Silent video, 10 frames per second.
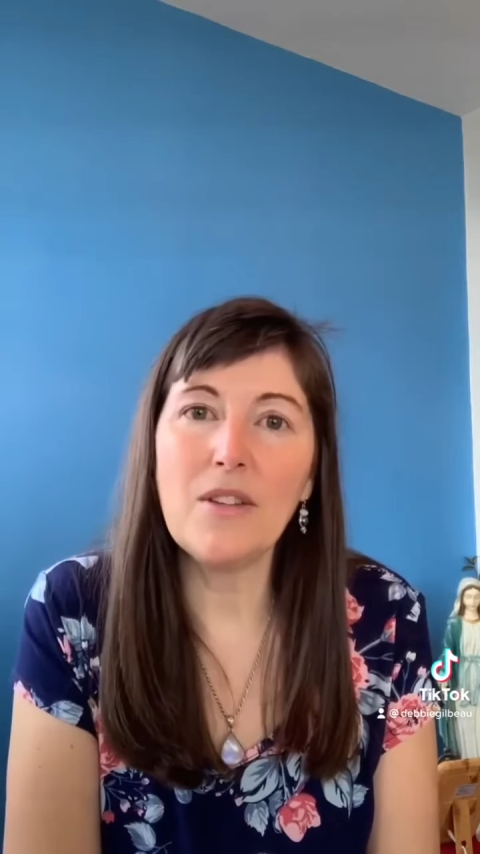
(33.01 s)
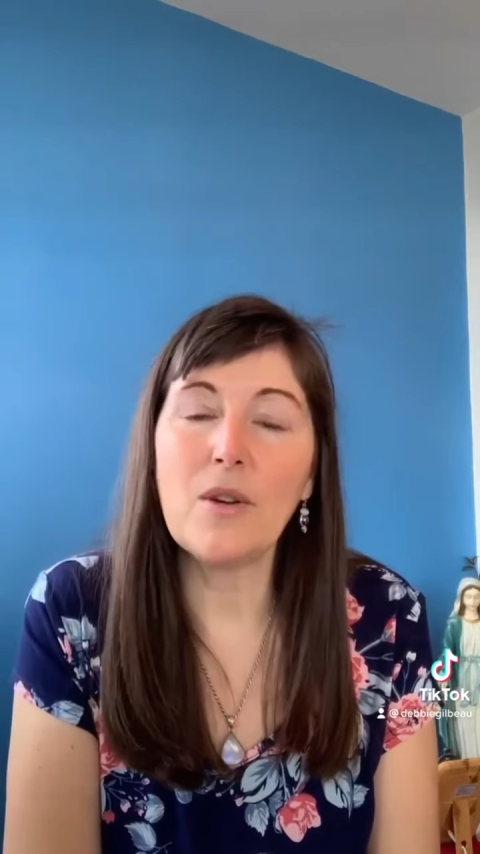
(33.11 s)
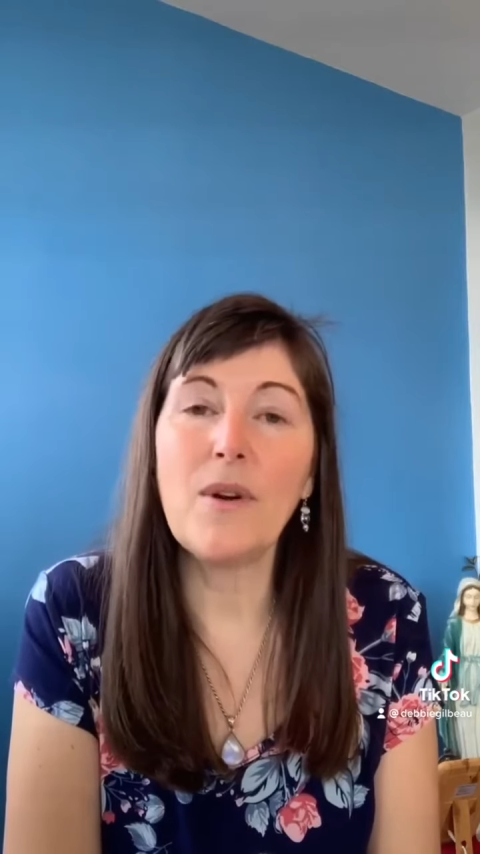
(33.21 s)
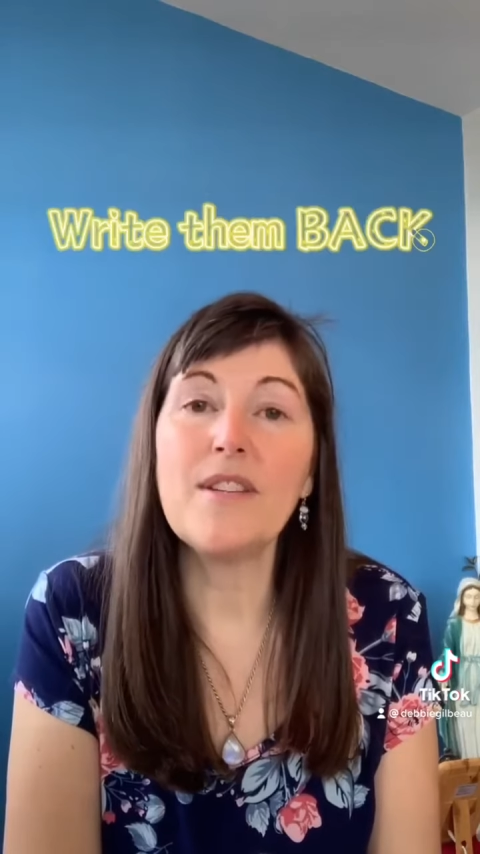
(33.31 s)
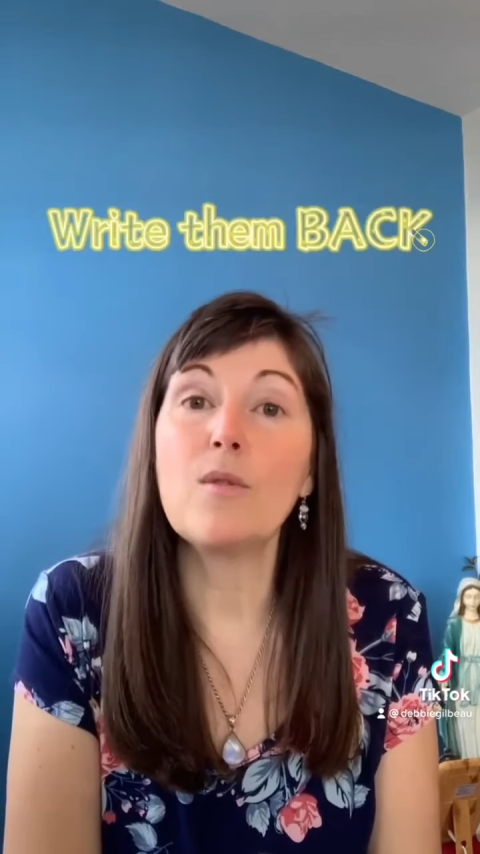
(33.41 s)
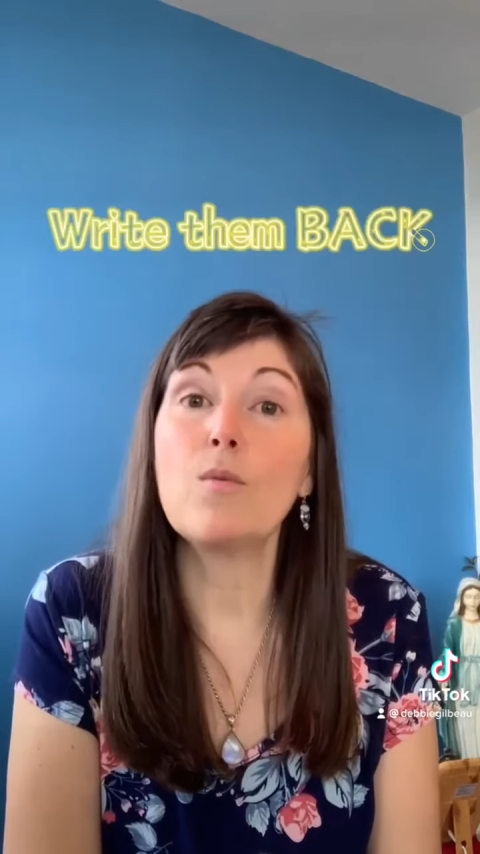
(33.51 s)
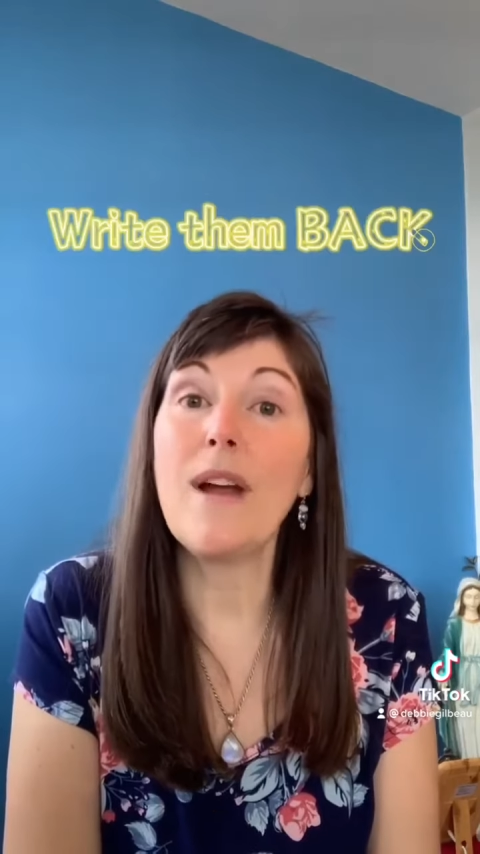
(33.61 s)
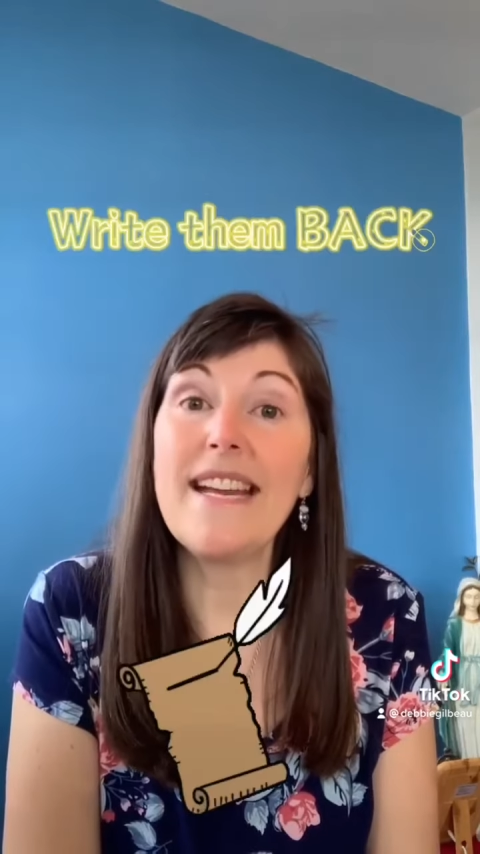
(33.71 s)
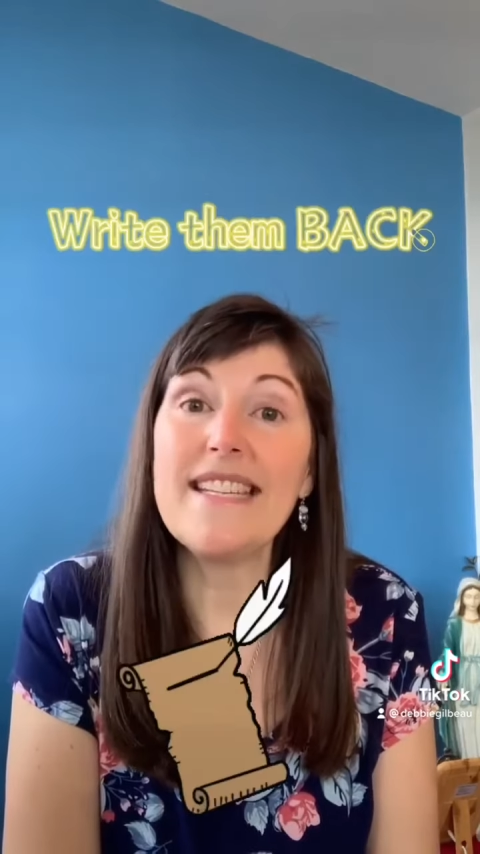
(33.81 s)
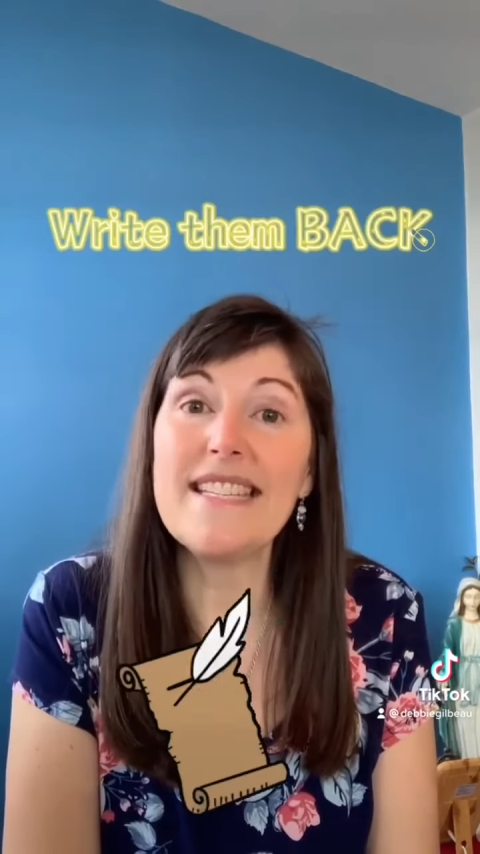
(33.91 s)
you're going to
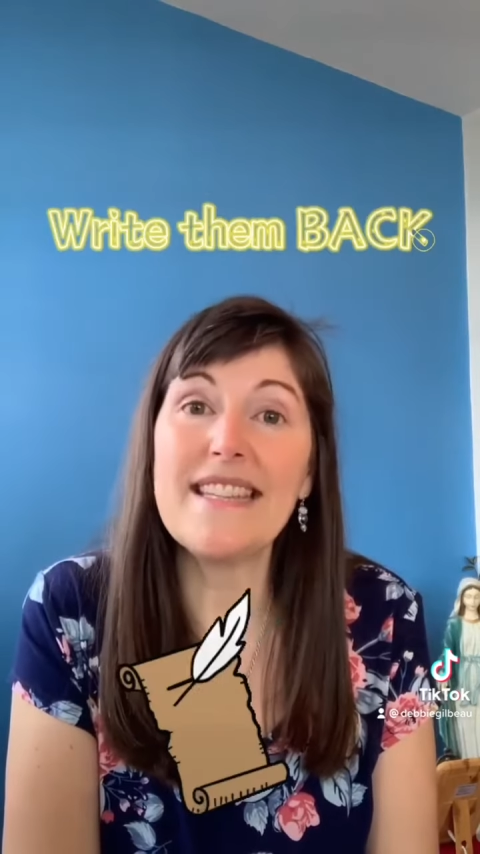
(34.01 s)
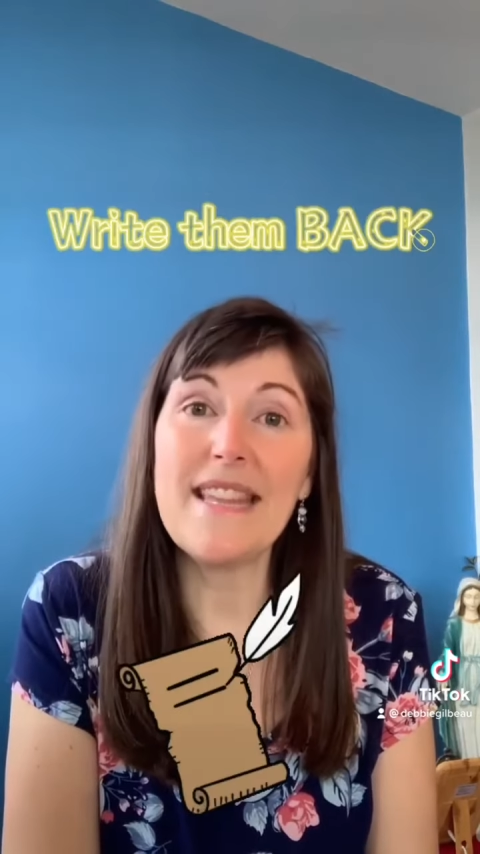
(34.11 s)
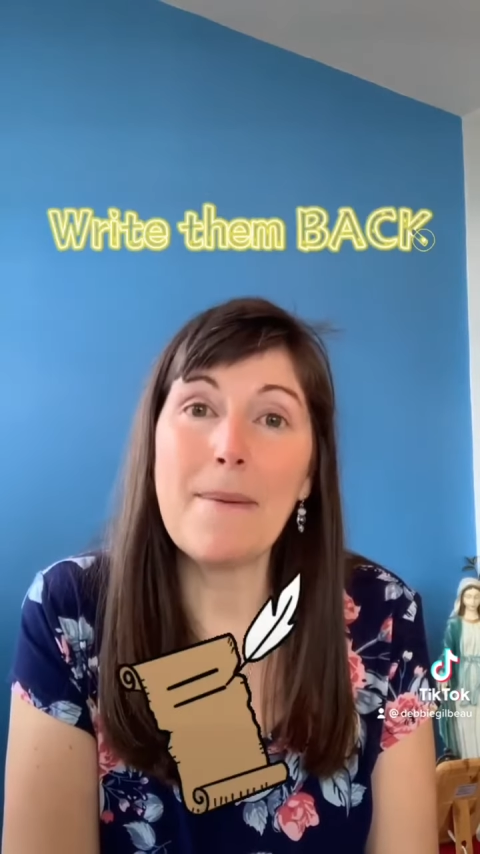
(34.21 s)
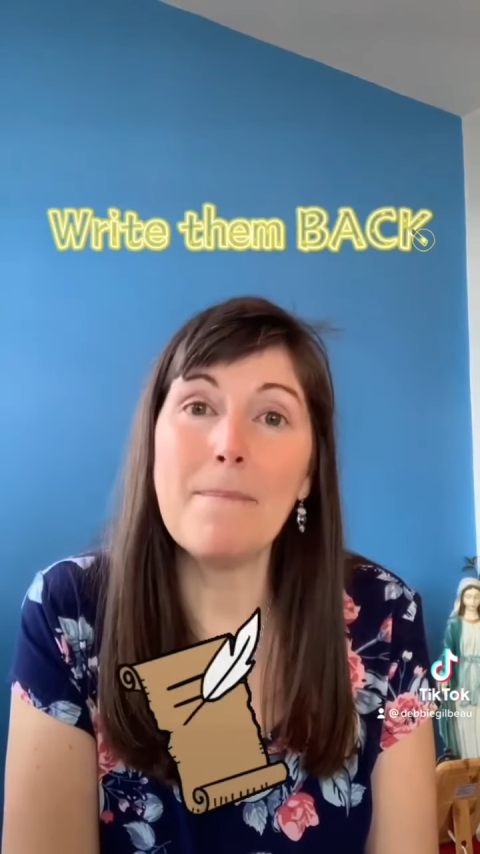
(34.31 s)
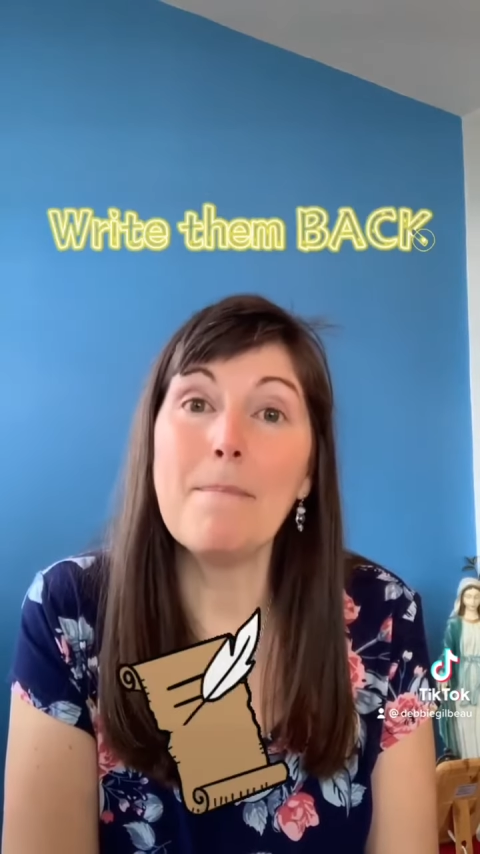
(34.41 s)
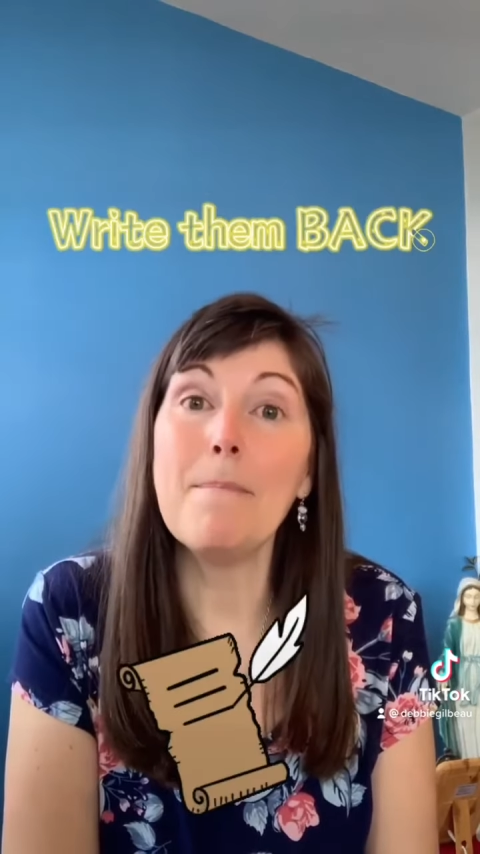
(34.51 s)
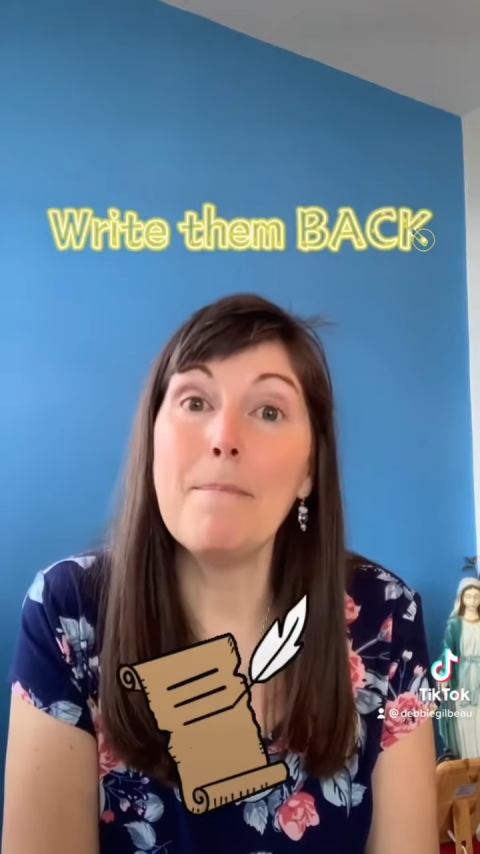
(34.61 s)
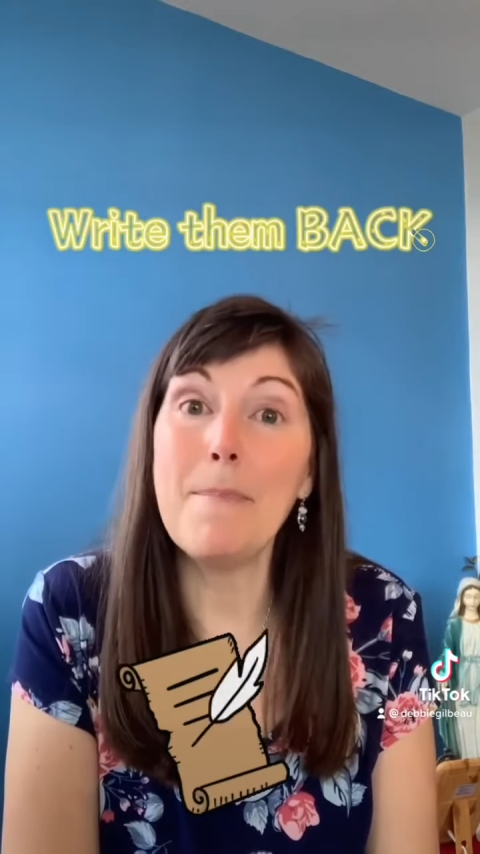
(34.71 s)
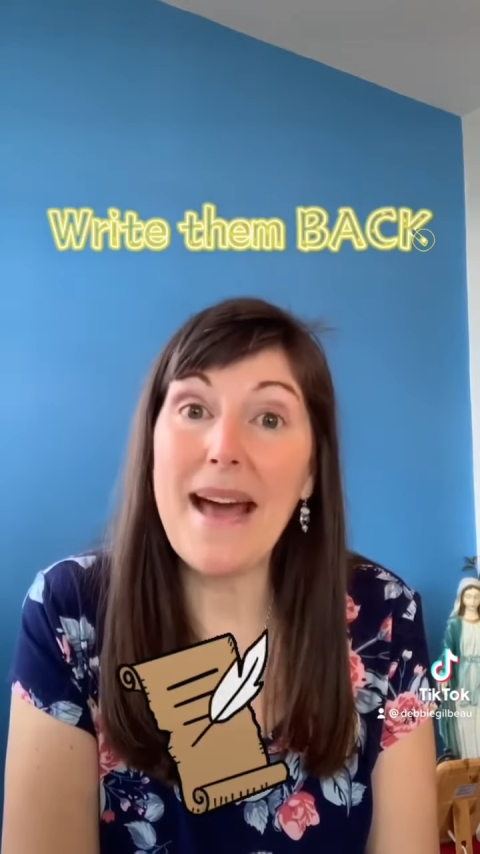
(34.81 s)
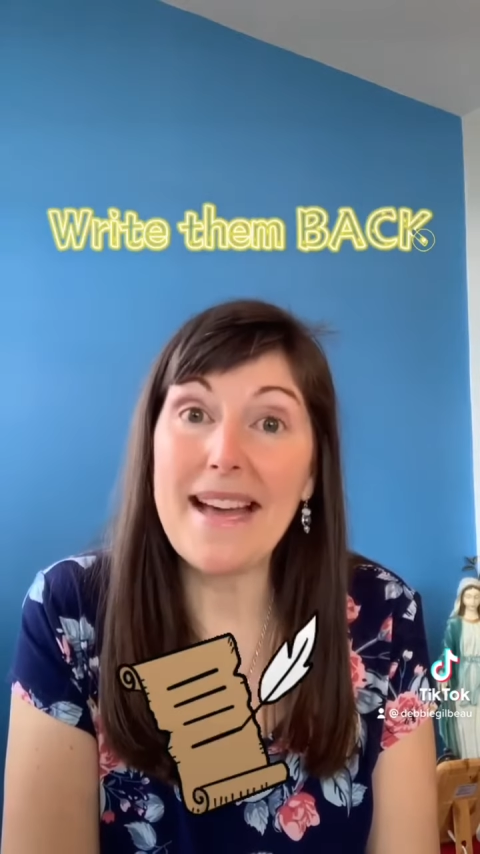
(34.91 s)
write them
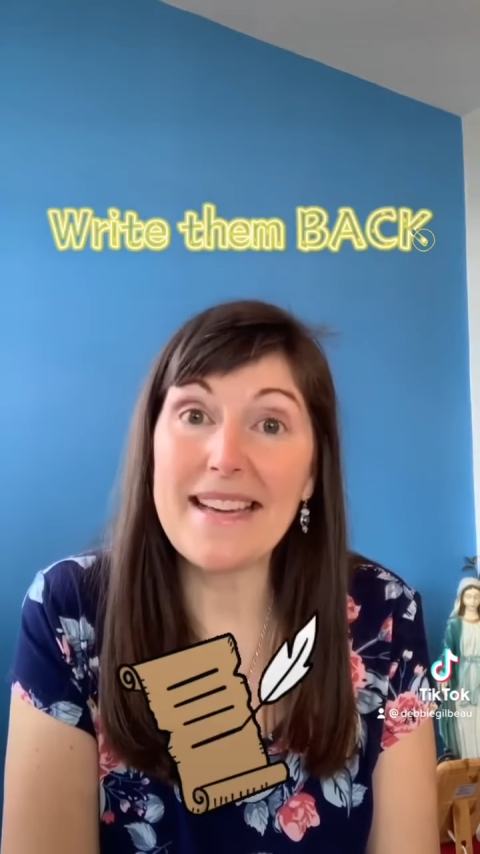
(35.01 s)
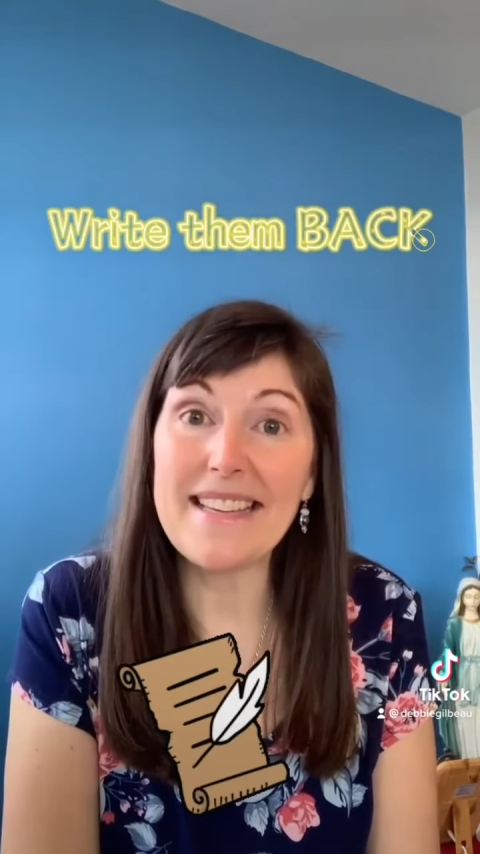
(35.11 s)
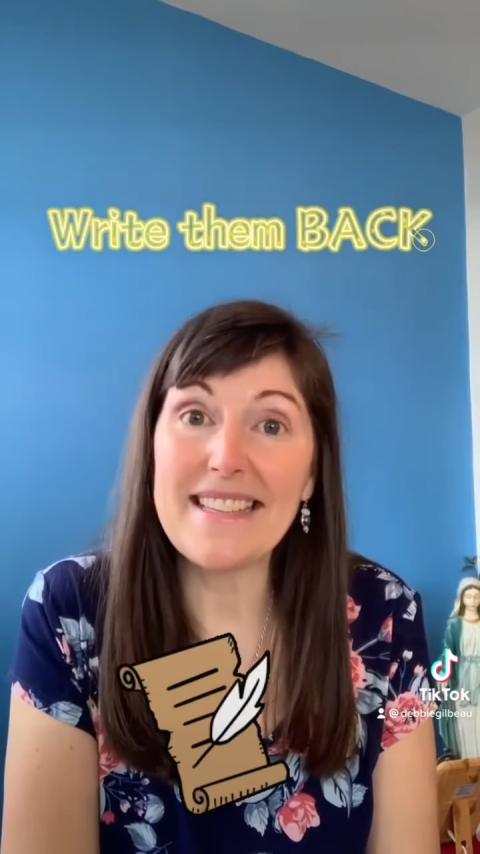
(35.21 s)
back.